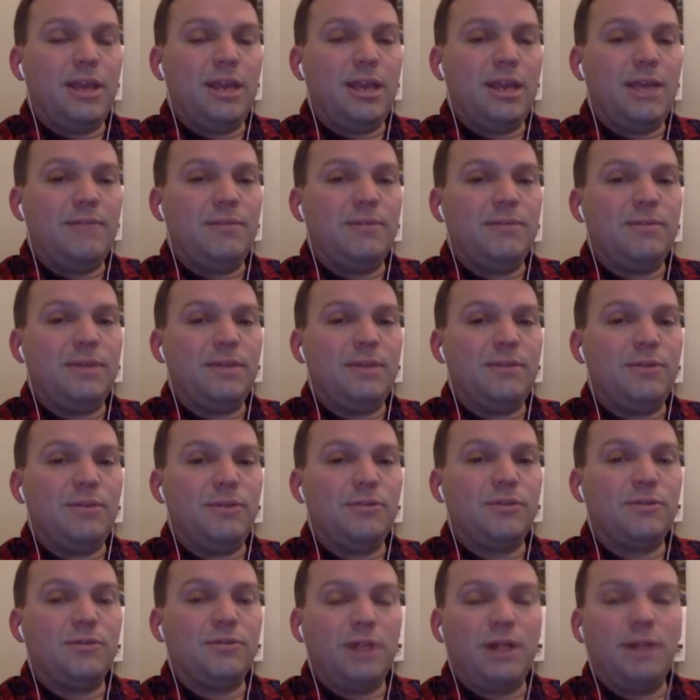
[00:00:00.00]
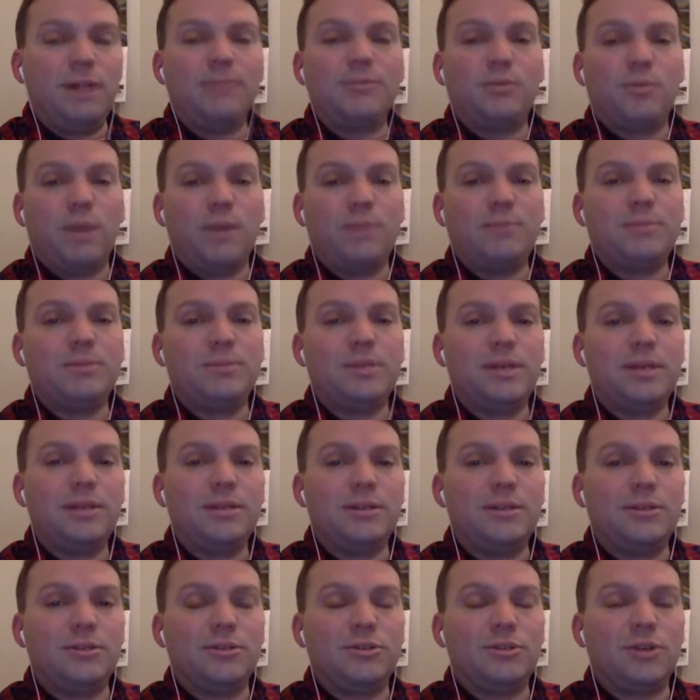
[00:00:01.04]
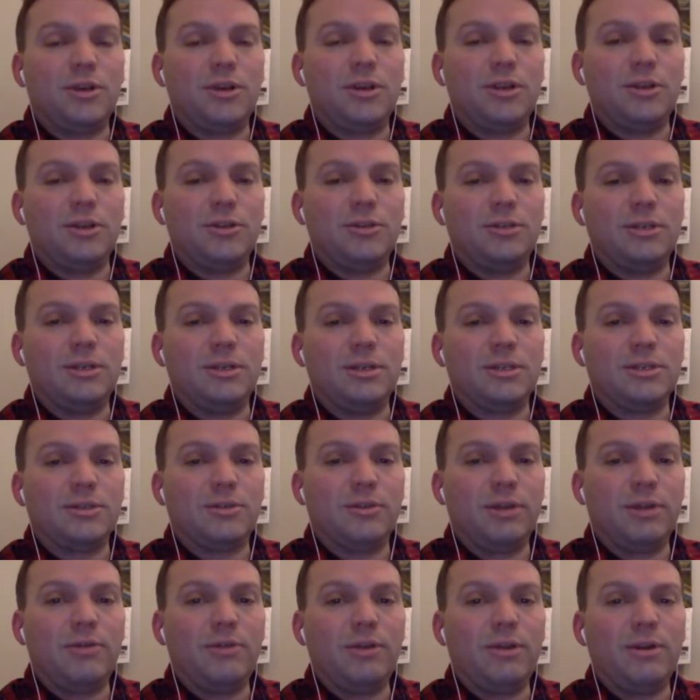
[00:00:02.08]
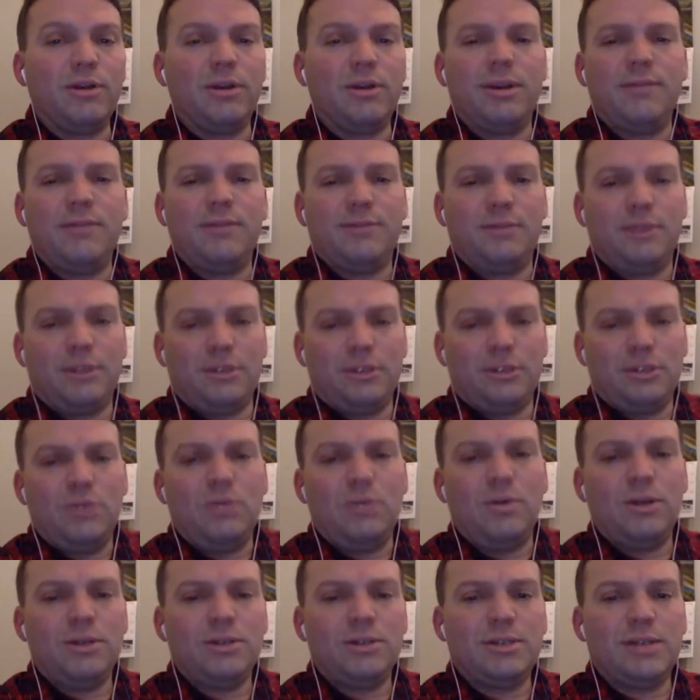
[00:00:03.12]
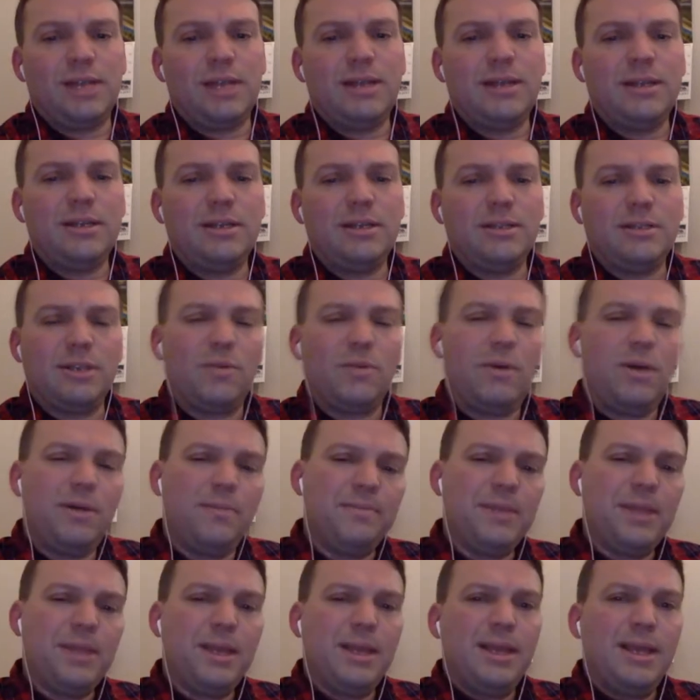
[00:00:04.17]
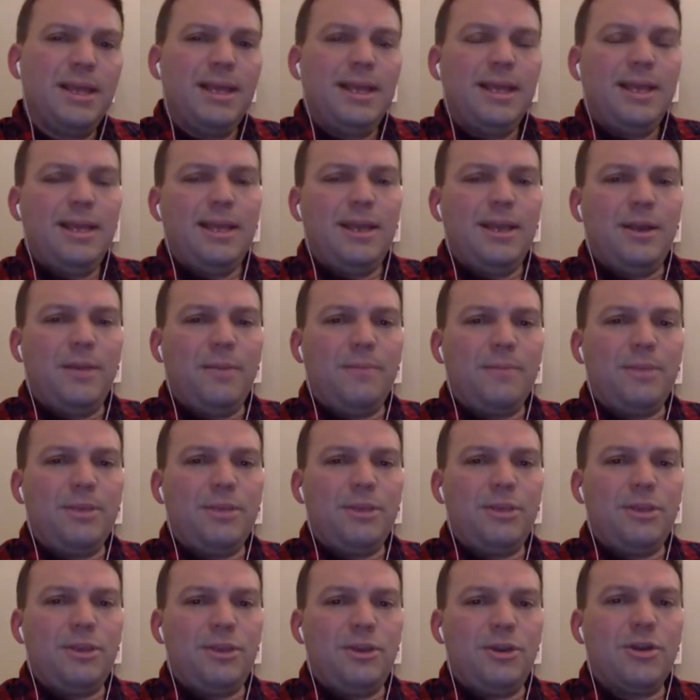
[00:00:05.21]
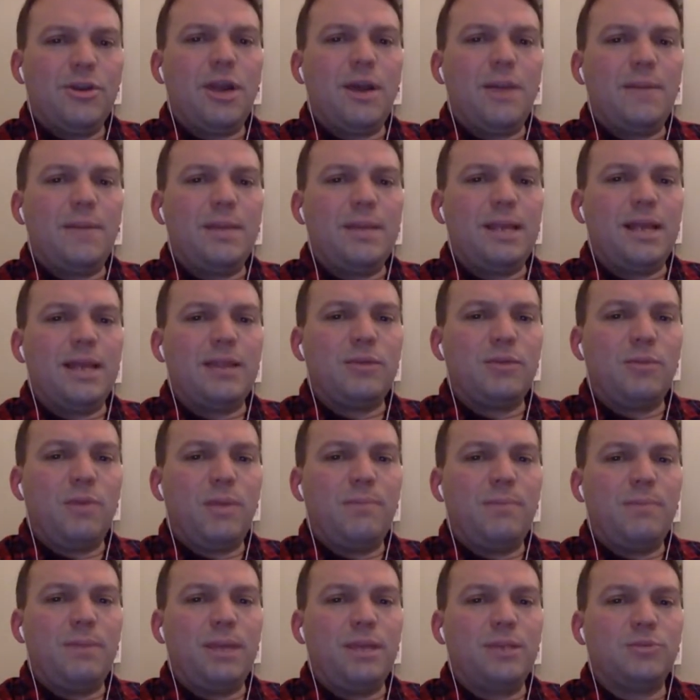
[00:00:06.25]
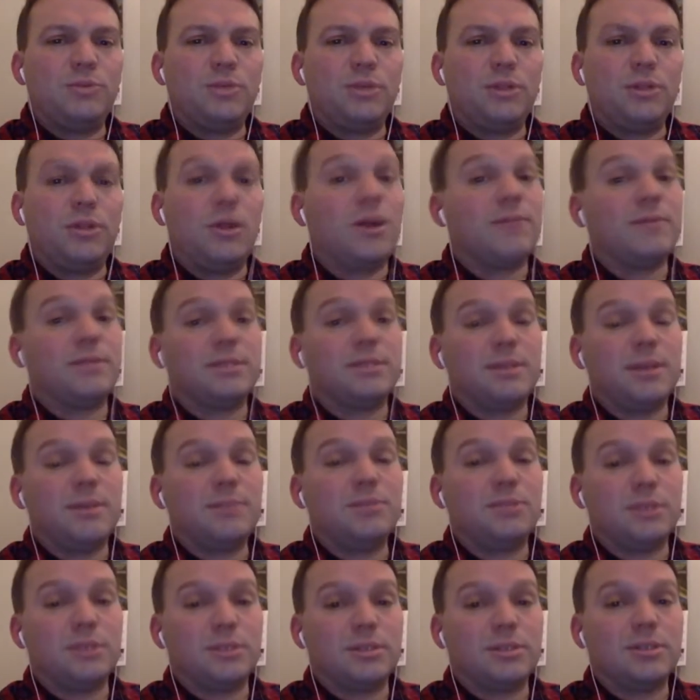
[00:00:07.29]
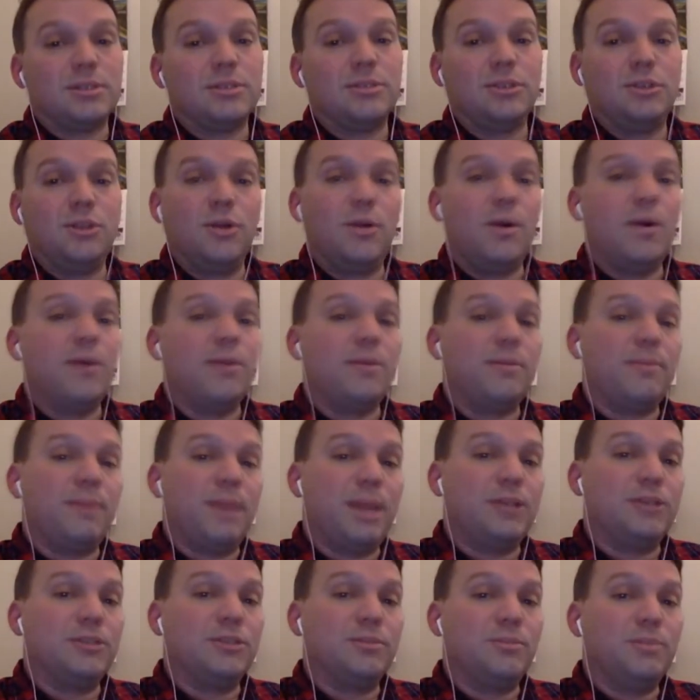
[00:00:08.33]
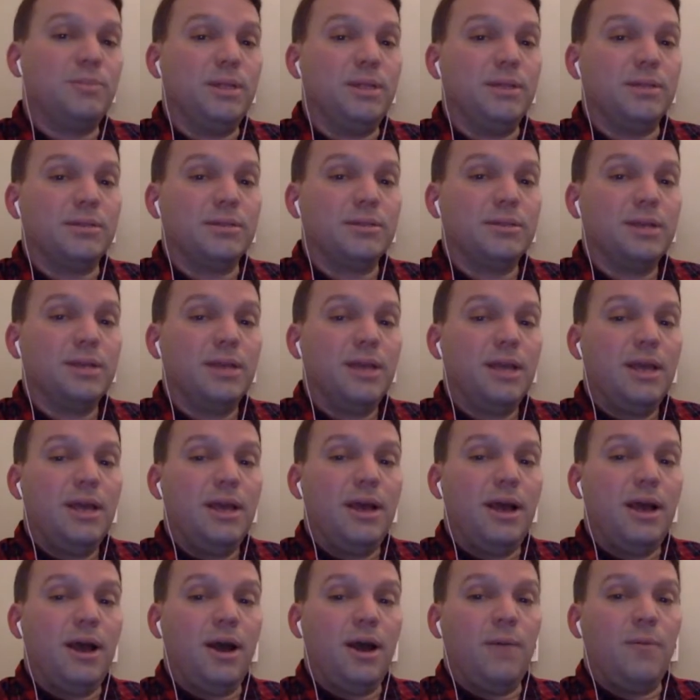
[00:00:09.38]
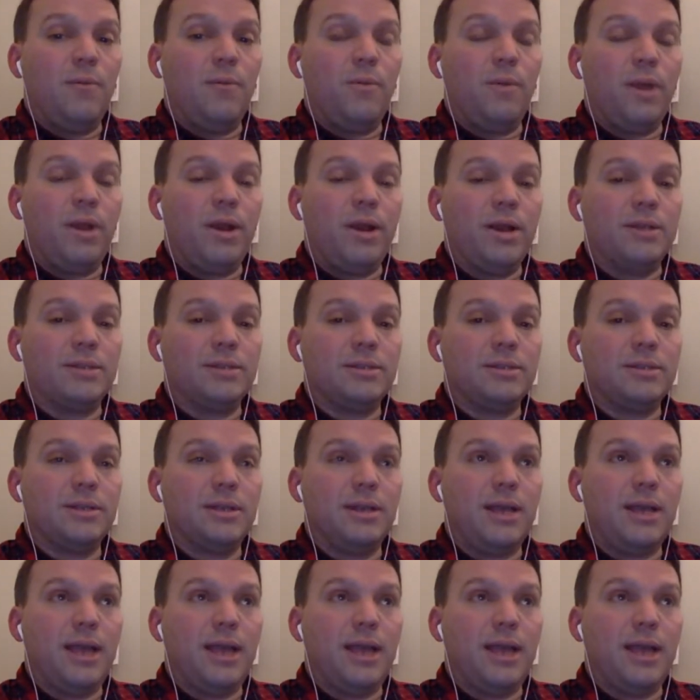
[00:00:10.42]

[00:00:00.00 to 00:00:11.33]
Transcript: even if you've developed a website and you start using a screen reader, even if you do understand it, it's like, well, you're coming at the web page with a lot of assumptions because you know how the page is built. Whereas